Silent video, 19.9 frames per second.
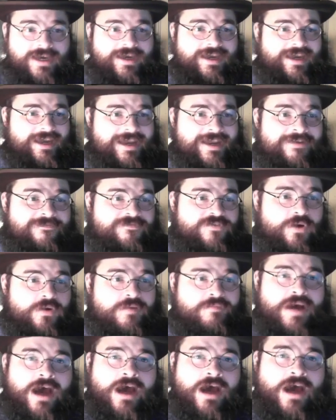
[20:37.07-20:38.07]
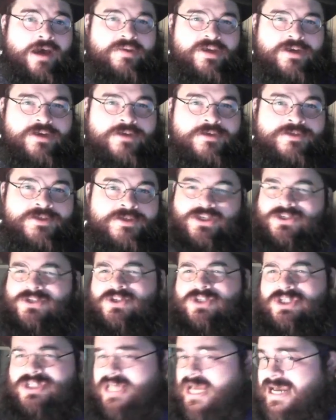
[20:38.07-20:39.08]
info about beards, the
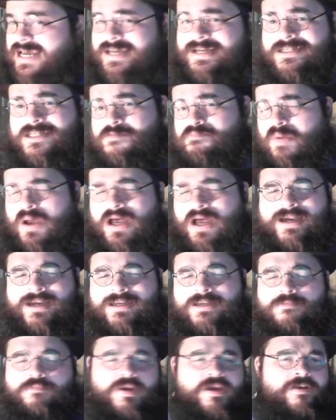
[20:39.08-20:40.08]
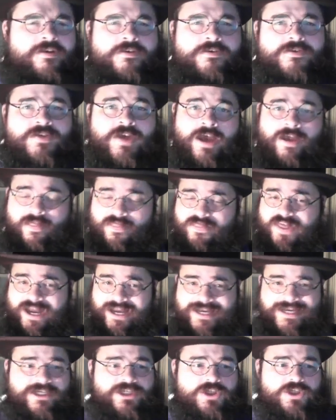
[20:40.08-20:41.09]
science behind beards, the
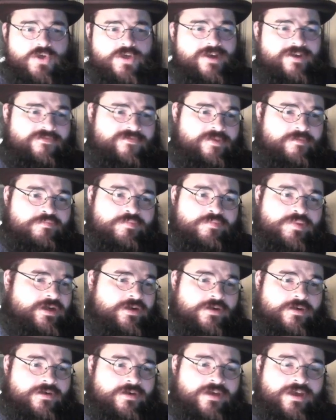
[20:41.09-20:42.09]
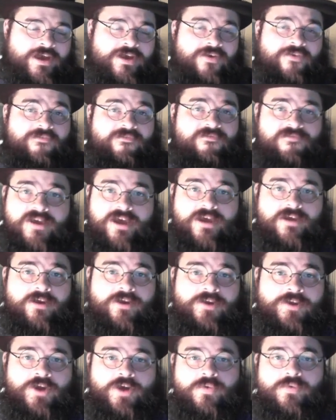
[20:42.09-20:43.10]
history of the beard,
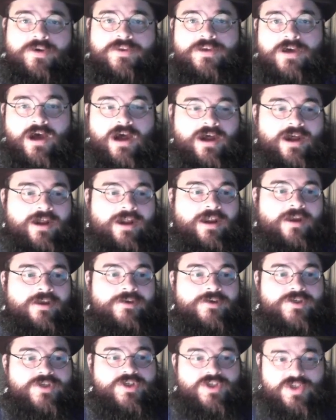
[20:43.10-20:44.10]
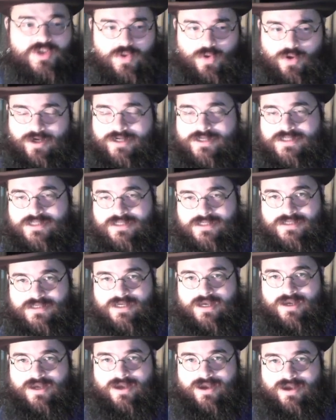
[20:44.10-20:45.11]
filled with all sorts
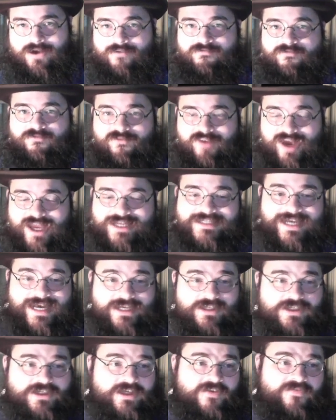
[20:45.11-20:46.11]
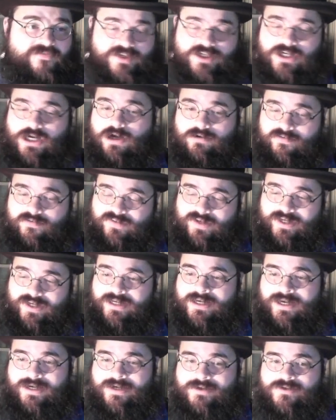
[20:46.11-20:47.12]
of fantastic photography.
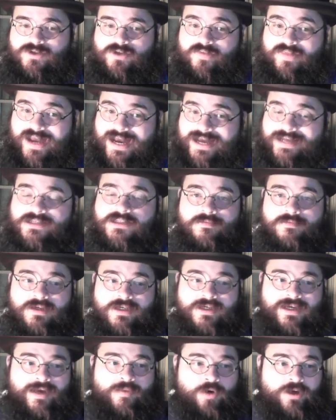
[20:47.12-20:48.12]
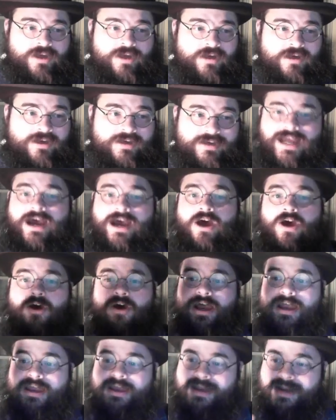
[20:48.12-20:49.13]
So that is the book I'm working on now,
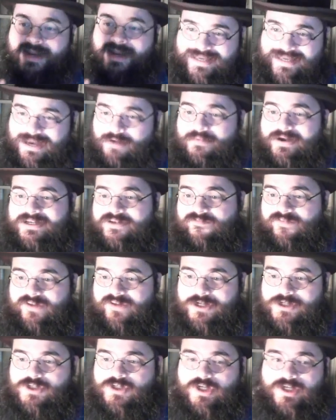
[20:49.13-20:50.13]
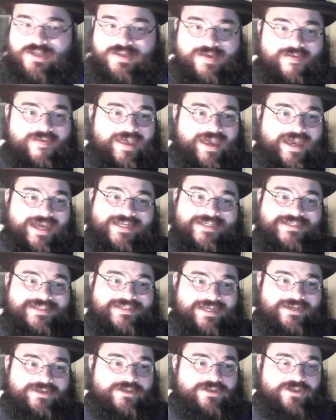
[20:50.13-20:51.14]
and I can't wait to finish it and
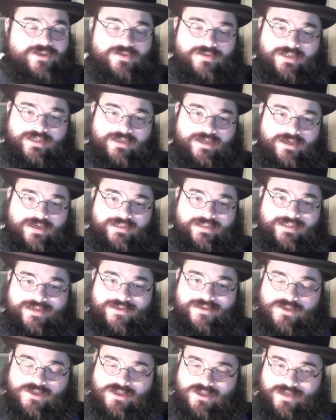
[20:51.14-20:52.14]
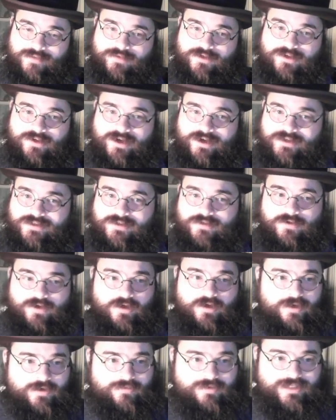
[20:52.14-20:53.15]
send it to you, uh, ladies and gentlemen. You guys are
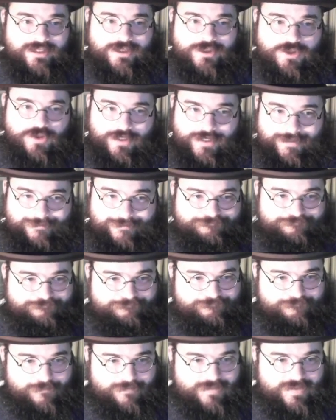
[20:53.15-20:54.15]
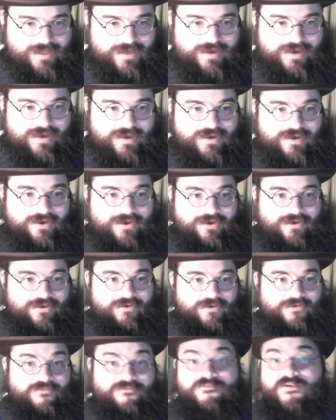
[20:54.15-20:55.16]
going to really enjoy it.
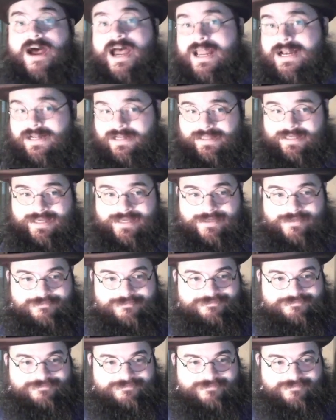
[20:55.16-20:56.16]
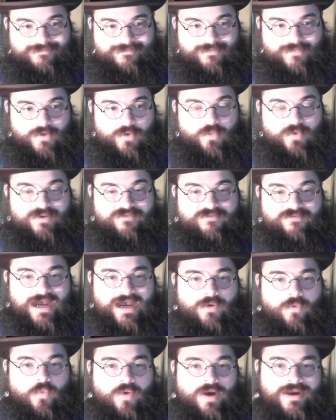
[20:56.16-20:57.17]
Finally, we've
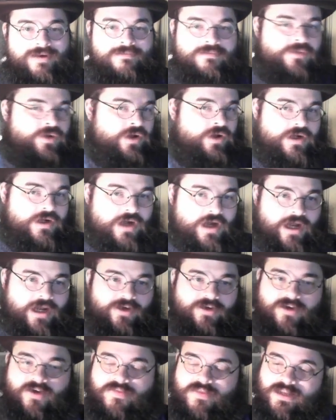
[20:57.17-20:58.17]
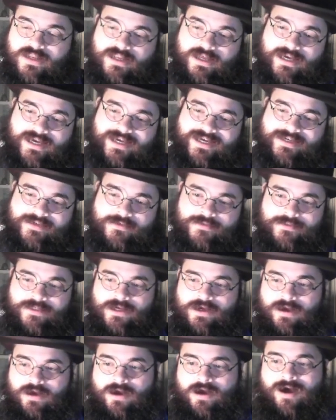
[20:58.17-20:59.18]
got one more caller on the line.
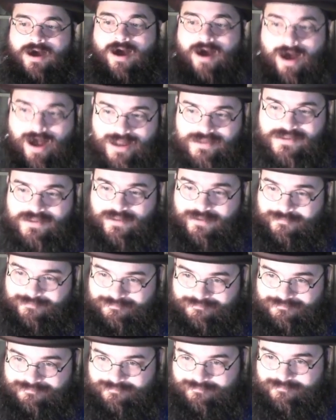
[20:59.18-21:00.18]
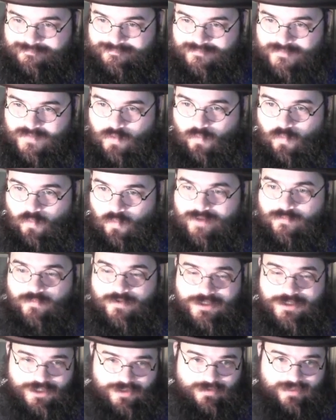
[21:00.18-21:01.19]
Autumn, what
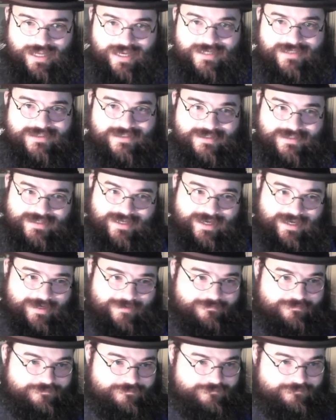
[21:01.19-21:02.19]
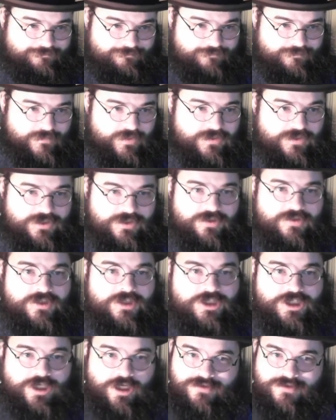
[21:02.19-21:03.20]
would you like to say to the
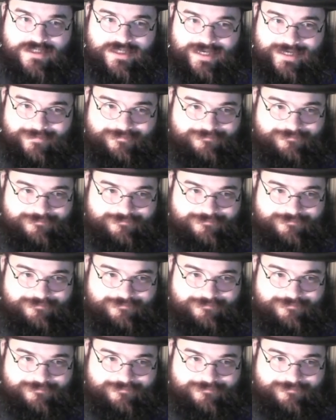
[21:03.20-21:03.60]
show today?